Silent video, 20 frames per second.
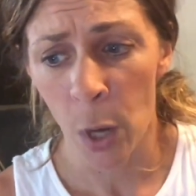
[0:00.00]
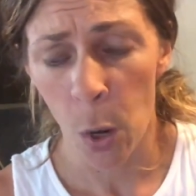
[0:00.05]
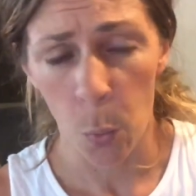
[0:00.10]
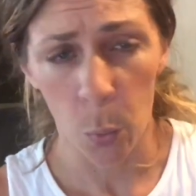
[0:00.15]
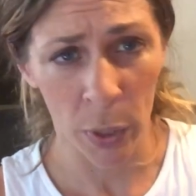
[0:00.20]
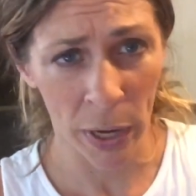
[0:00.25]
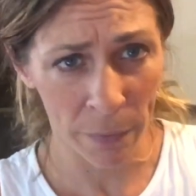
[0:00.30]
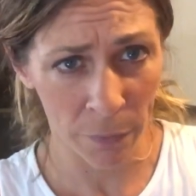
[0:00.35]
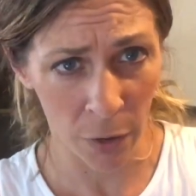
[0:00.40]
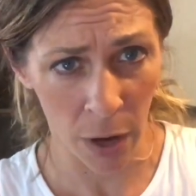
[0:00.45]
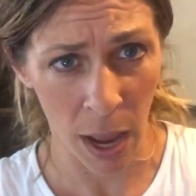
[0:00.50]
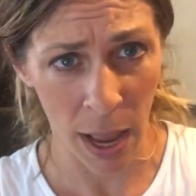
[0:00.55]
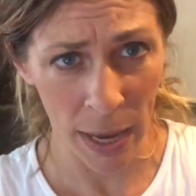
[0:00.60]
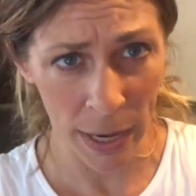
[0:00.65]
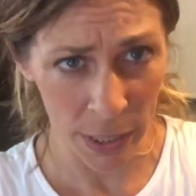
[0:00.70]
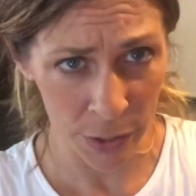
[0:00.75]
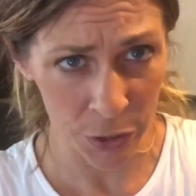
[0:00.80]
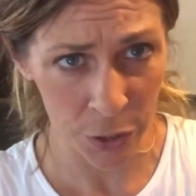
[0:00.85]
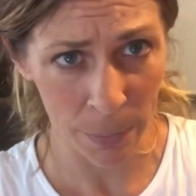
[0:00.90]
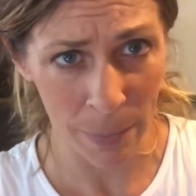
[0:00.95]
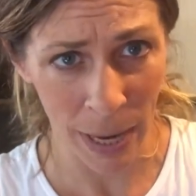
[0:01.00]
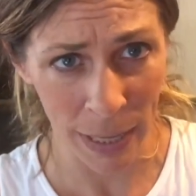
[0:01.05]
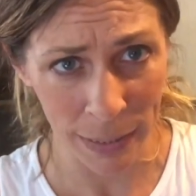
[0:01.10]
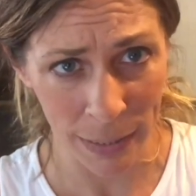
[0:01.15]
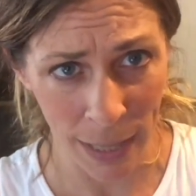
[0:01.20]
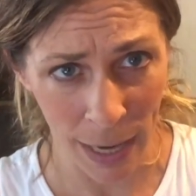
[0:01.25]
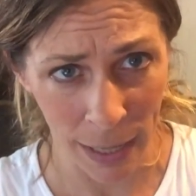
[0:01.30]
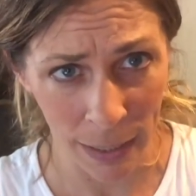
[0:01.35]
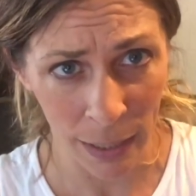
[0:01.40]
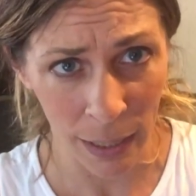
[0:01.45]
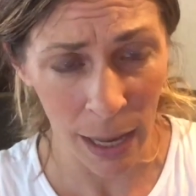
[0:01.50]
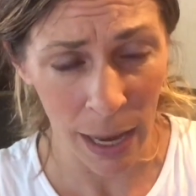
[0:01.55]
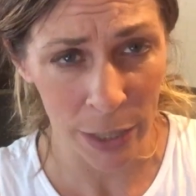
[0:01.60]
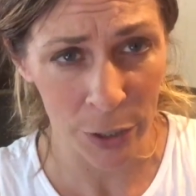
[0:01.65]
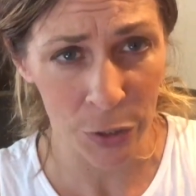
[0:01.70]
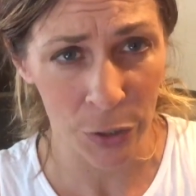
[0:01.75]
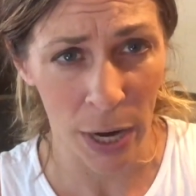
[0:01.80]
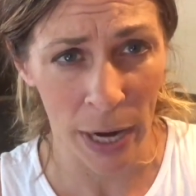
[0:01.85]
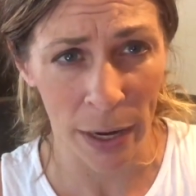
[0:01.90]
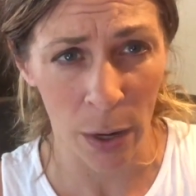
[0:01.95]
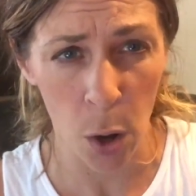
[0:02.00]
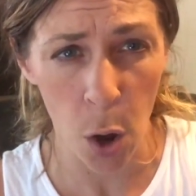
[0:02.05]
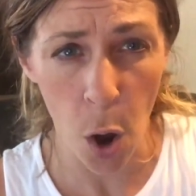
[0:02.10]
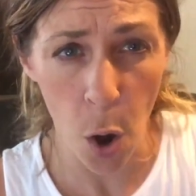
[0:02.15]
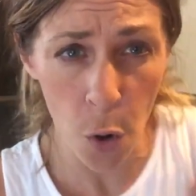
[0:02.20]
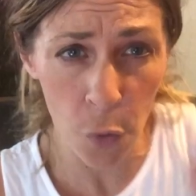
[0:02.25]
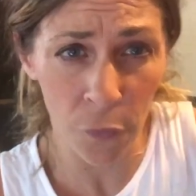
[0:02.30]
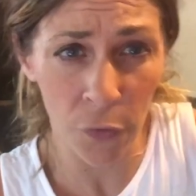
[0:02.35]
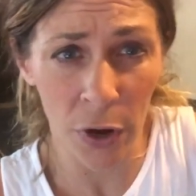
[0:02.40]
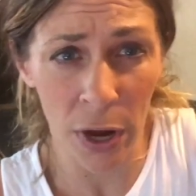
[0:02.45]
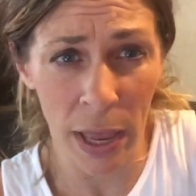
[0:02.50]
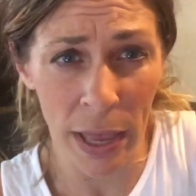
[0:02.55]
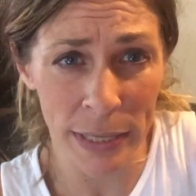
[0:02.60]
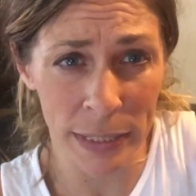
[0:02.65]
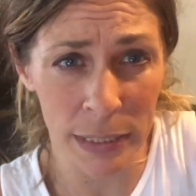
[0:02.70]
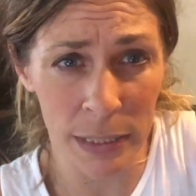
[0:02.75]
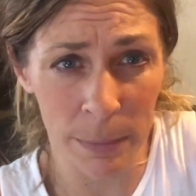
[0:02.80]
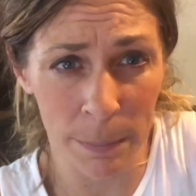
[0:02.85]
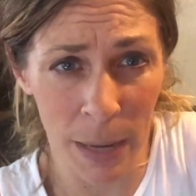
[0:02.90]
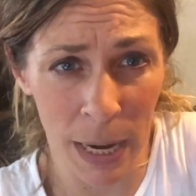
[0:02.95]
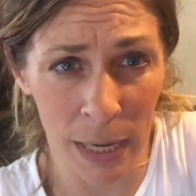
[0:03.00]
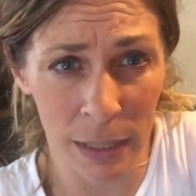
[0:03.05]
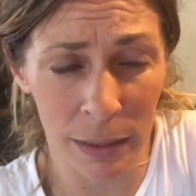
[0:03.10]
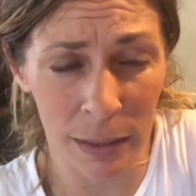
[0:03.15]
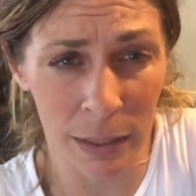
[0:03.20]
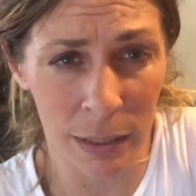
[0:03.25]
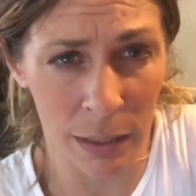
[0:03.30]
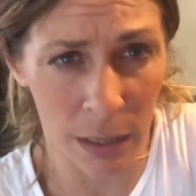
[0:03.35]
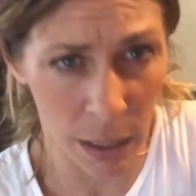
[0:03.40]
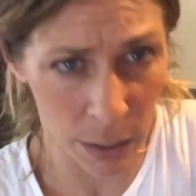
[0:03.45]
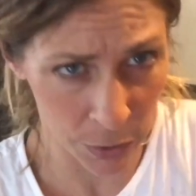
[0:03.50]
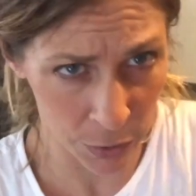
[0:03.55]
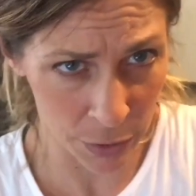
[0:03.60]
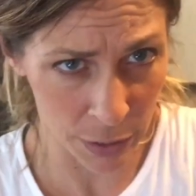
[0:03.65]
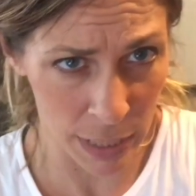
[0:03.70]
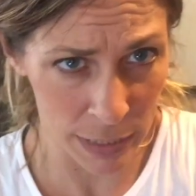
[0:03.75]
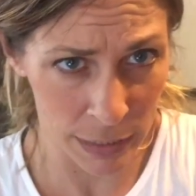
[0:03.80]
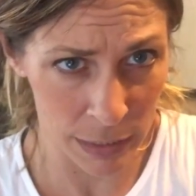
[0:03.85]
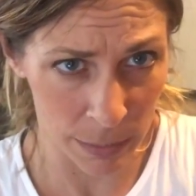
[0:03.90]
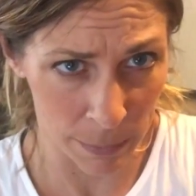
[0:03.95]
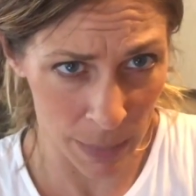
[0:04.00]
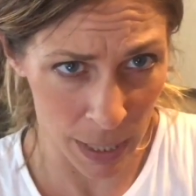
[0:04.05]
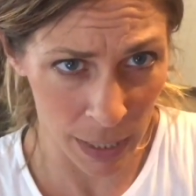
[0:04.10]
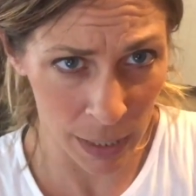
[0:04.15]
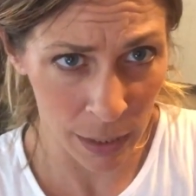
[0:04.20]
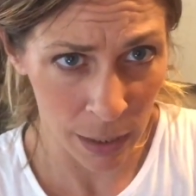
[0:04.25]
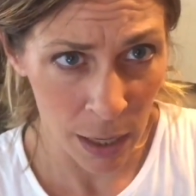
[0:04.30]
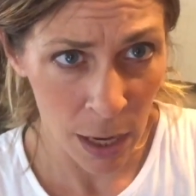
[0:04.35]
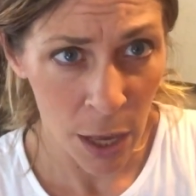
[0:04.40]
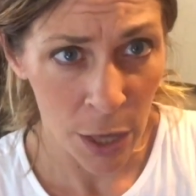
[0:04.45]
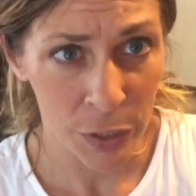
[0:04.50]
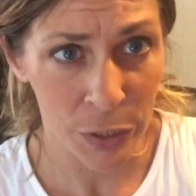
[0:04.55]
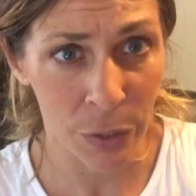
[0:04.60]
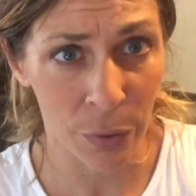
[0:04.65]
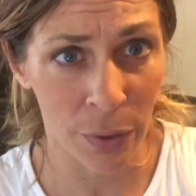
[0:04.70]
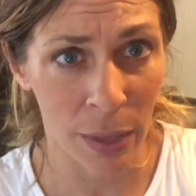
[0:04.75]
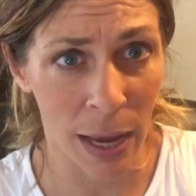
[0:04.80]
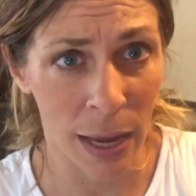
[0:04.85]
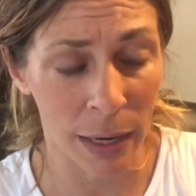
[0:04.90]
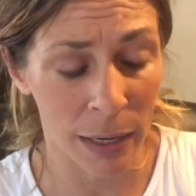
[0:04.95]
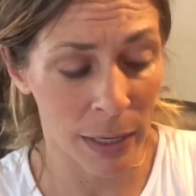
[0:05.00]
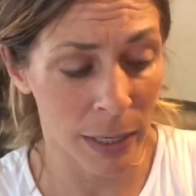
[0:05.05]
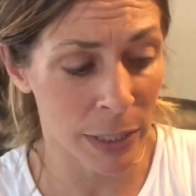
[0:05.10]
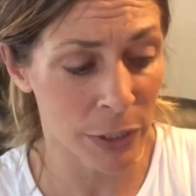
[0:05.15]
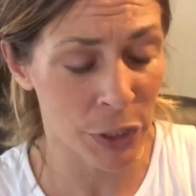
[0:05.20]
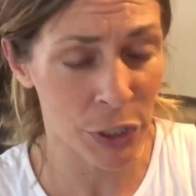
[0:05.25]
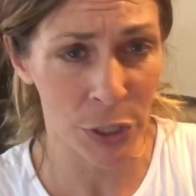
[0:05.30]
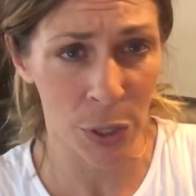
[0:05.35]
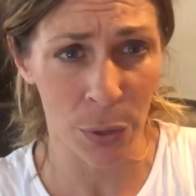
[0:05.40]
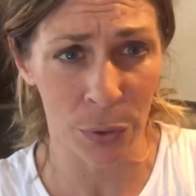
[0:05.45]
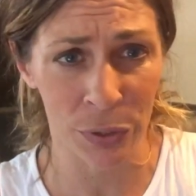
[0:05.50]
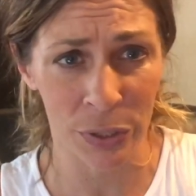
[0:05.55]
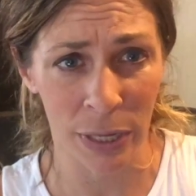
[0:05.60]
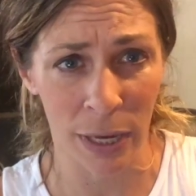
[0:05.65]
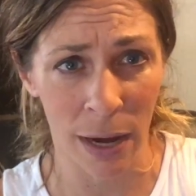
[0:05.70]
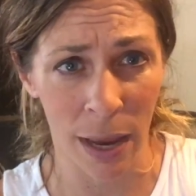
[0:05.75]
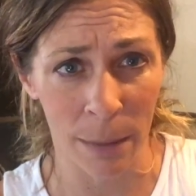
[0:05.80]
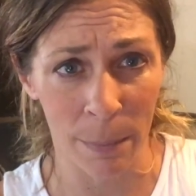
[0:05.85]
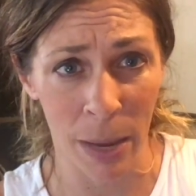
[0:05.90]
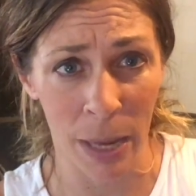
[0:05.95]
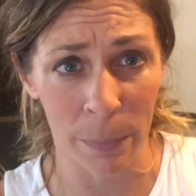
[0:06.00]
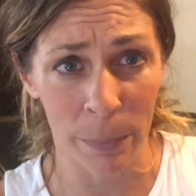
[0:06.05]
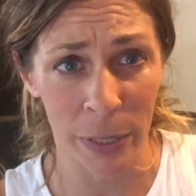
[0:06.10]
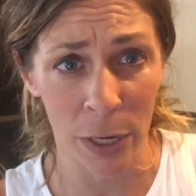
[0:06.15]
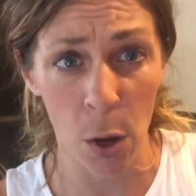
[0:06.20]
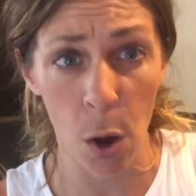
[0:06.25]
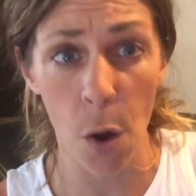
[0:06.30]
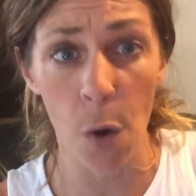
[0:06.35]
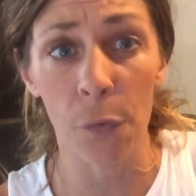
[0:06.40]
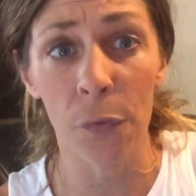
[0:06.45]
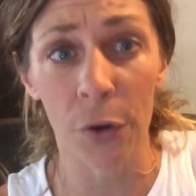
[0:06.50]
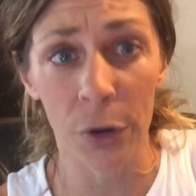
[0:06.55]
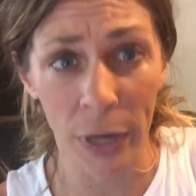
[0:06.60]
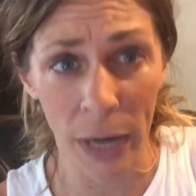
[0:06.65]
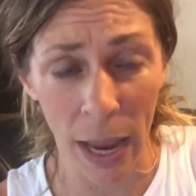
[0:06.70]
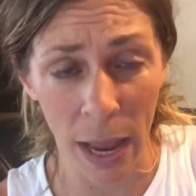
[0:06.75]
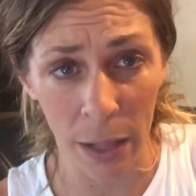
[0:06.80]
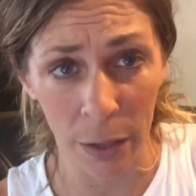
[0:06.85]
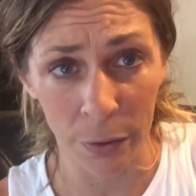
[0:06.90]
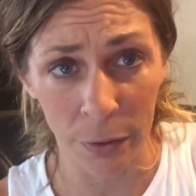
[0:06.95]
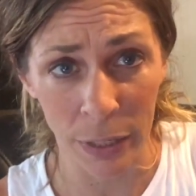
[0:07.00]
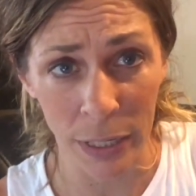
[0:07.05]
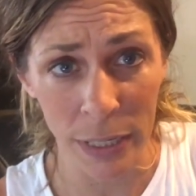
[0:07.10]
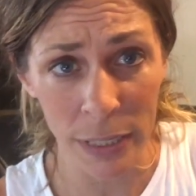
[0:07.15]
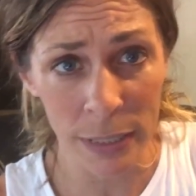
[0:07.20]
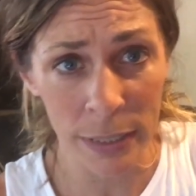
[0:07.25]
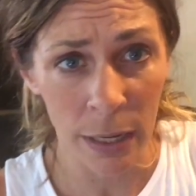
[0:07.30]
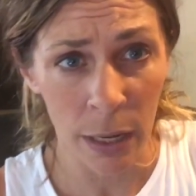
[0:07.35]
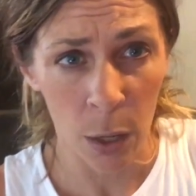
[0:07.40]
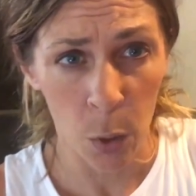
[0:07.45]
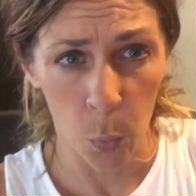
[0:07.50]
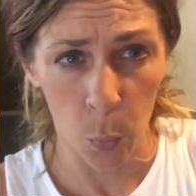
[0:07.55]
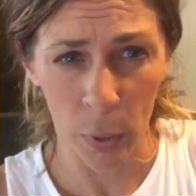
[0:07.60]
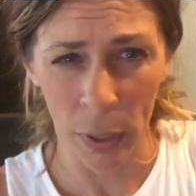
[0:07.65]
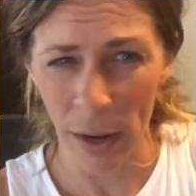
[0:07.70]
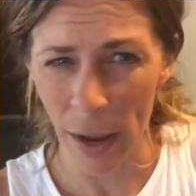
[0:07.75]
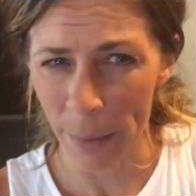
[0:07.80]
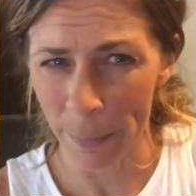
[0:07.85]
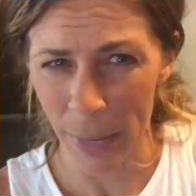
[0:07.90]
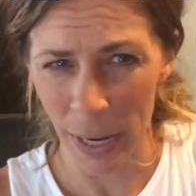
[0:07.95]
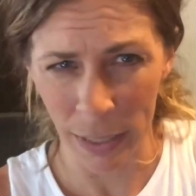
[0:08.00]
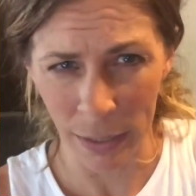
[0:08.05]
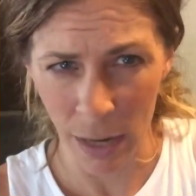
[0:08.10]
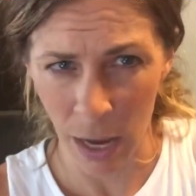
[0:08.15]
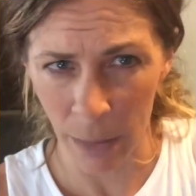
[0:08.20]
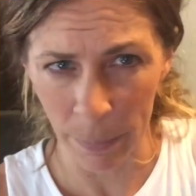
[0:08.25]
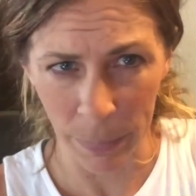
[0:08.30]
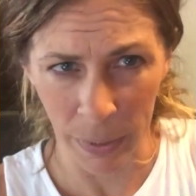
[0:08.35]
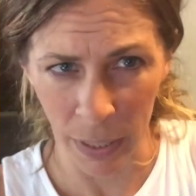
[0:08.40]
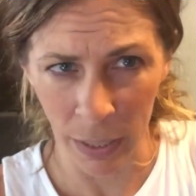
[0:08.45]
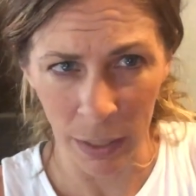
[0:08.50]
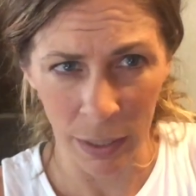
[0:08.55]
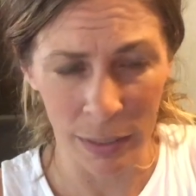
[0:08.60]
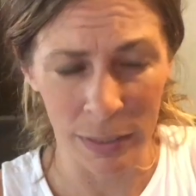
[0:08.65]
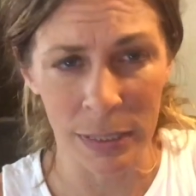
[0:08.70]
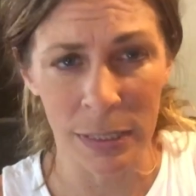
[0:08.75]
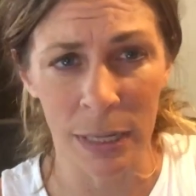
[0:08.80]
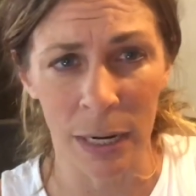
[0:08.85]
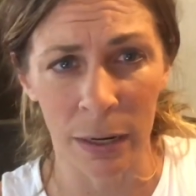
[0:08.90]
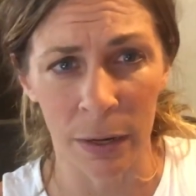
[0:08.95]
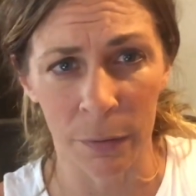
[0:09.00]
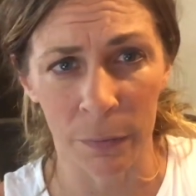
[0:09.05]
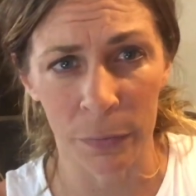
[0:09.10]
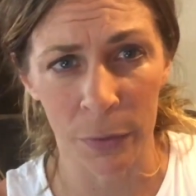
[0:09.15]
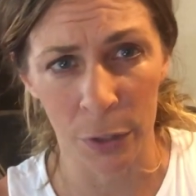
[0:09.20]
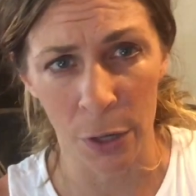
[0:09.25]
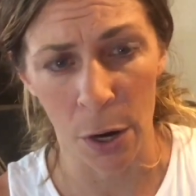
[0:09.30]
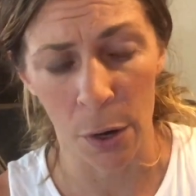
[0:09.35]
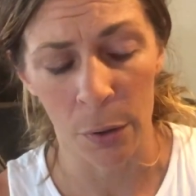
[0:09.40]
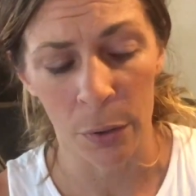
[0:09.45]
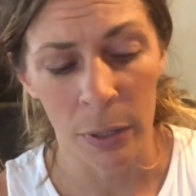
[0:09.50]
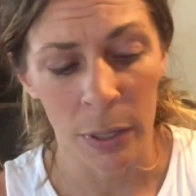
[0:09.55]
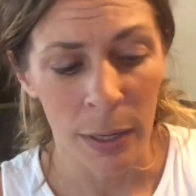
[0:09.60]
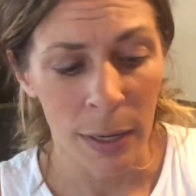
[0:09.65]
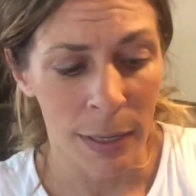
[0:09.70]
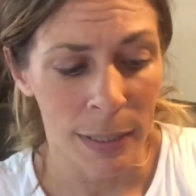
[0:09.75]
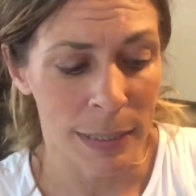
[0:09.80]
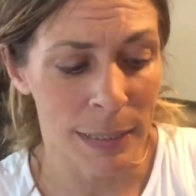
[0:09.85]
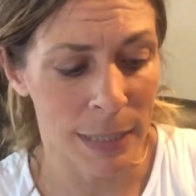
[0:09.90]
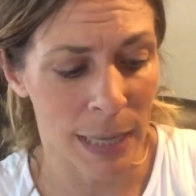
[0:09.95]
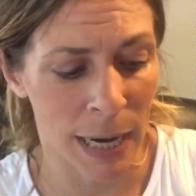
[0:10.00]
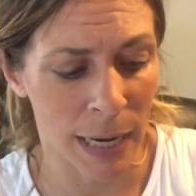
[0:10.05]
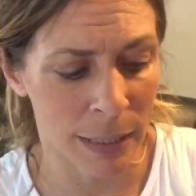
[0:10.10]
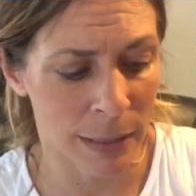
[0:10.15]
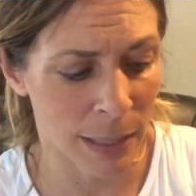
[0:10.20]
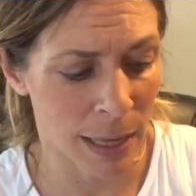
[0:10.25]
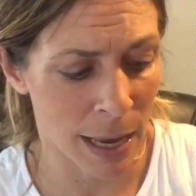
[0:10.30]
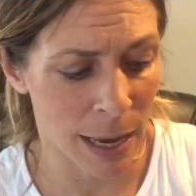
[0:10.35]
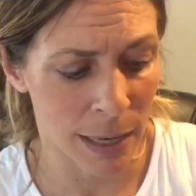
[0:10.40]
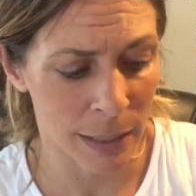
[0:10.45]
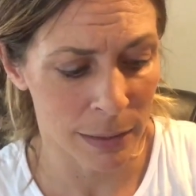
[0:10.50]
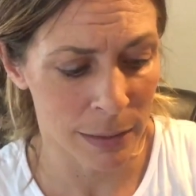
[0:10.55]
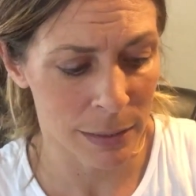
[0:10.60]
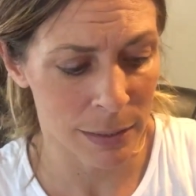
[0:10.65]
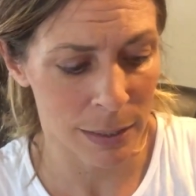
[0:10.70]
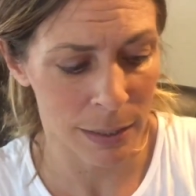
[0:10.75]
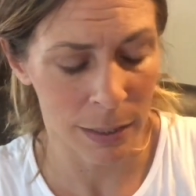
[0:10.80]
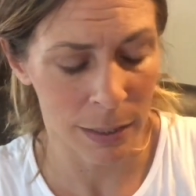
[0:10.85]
Whenever I enter my data, I try to overestimate than underestimate so that it shows that I might be over calories when I might not be, instead of, saying that,